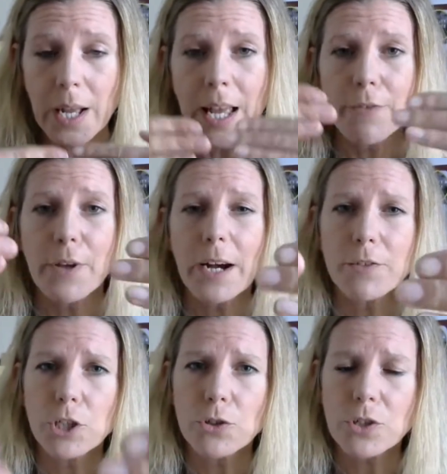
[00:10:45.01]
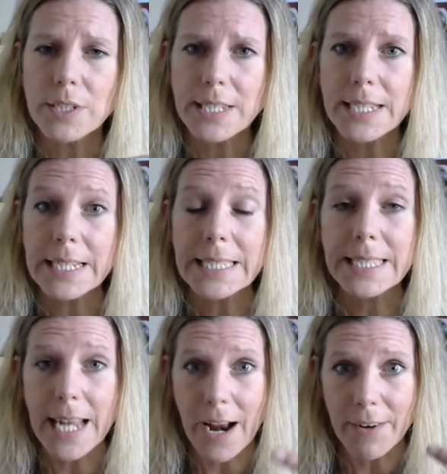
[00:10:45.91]
If you have children sitting
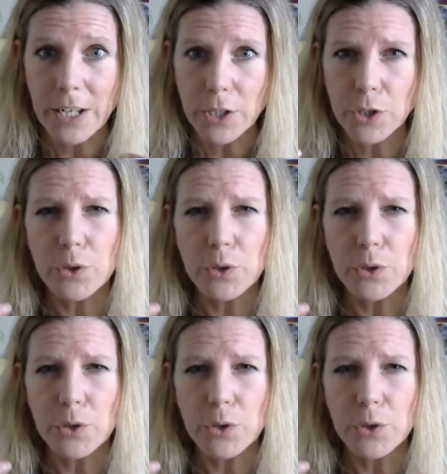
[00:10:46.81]
staring at you,